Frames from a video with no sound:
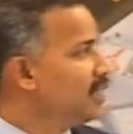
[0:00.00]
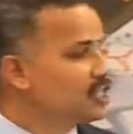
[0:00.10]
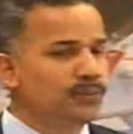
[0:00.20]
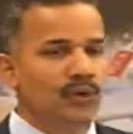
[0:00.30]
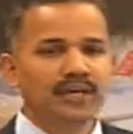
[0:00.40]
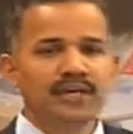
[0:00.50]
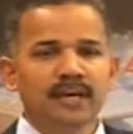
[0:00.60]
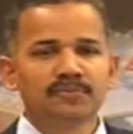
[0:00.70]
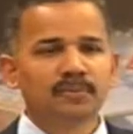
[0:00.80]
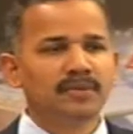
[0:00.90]
sporting
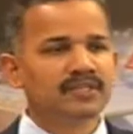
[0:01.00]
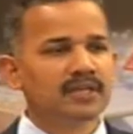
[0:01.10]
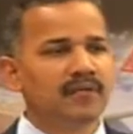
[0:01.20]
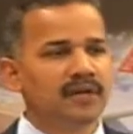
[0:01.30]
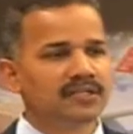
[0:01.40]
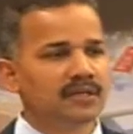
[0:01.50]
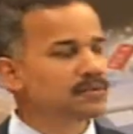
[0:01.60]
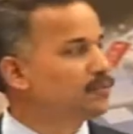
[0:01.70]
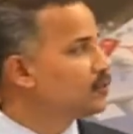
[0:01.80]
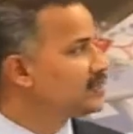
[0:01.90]
times, the best coverage of
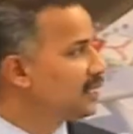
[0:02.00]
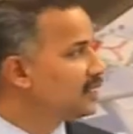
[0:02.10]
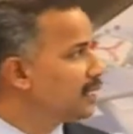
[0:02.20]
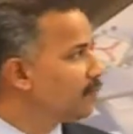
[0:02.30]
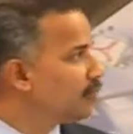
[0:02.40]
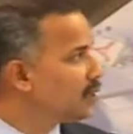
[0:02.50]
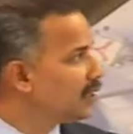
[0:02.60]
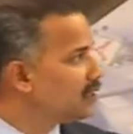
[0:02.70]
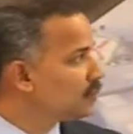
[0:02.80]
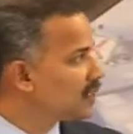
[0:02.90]
sports that has happened during
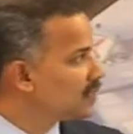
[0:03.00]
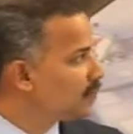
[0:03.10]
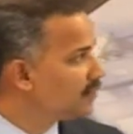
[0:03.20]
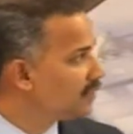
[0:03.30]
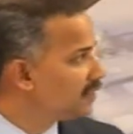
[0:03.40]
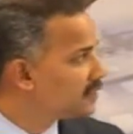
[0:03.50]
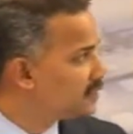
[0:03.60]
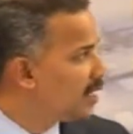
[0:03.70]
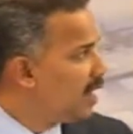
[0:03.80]
last 175 years.